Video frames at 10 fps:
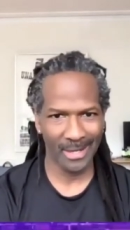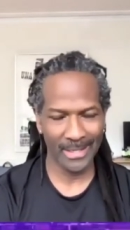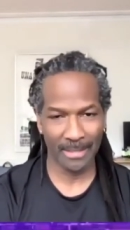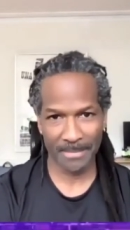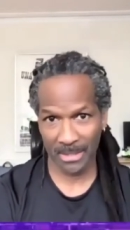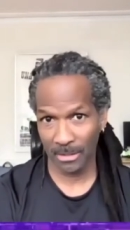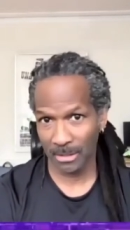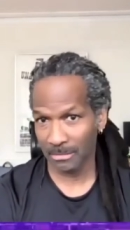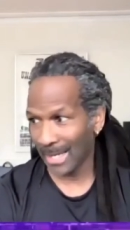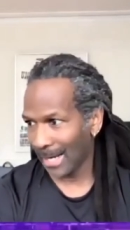I am
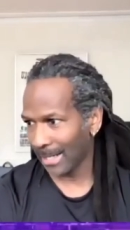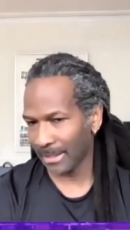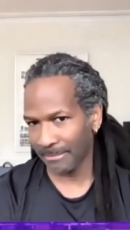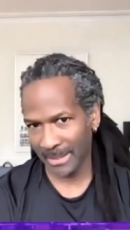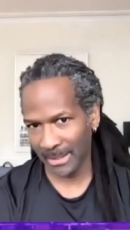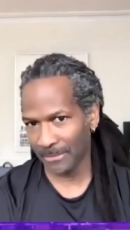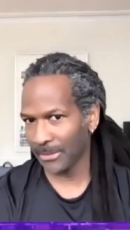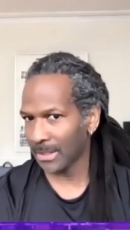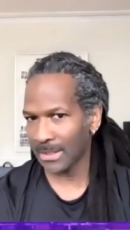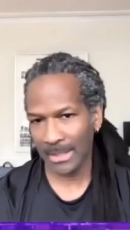so tired of dealing
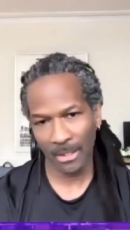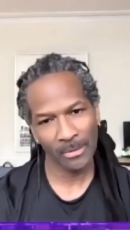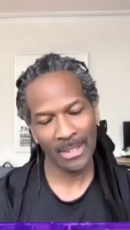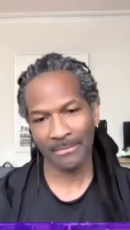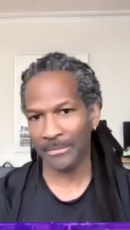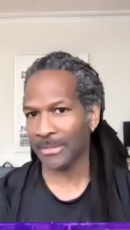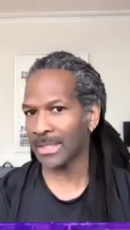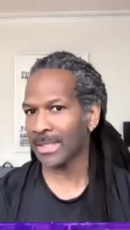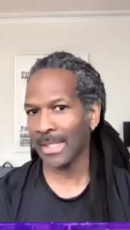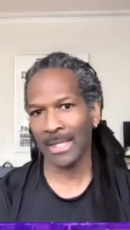with this low level
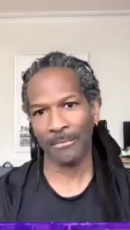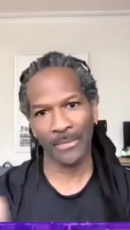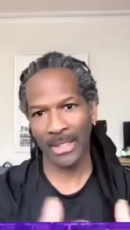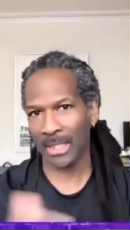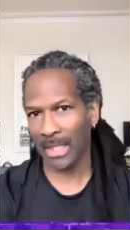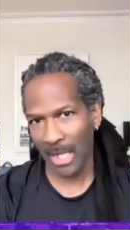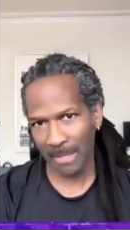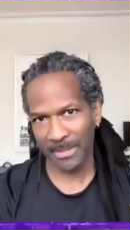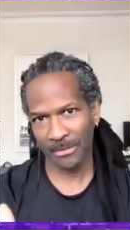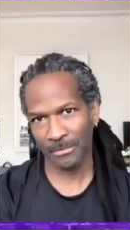shit when it
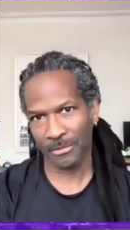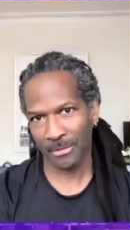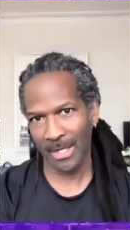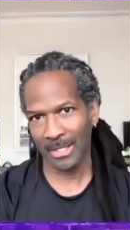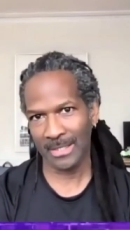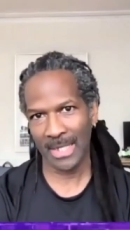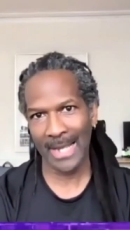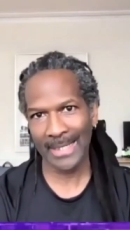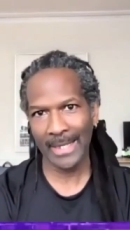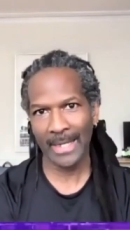comes to drugs.
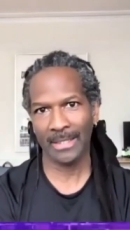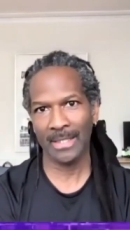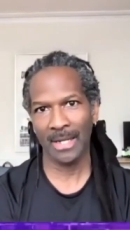I can't,